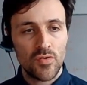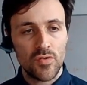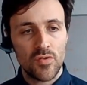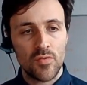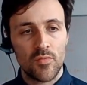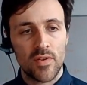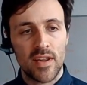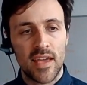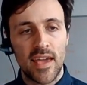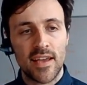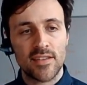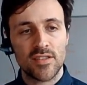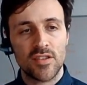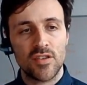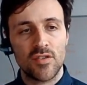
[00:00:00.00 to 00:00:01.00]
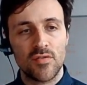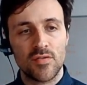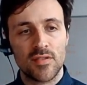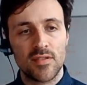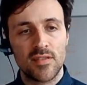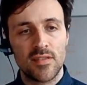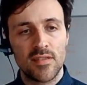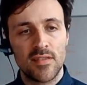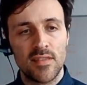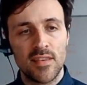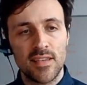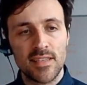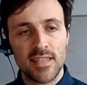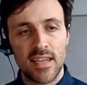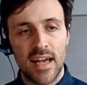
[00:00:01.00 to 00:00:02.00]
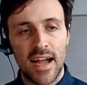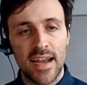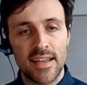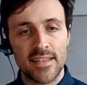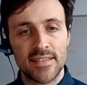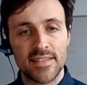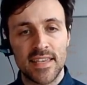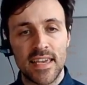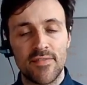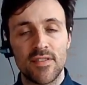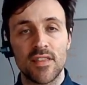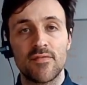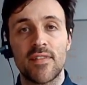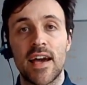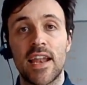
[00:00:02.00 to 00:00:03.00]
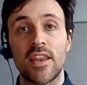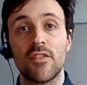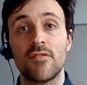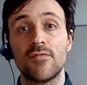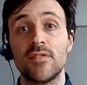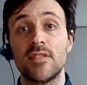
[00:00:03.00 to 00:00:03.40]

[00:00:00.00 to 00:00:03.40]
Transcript: when it executes this line, it's saving the value of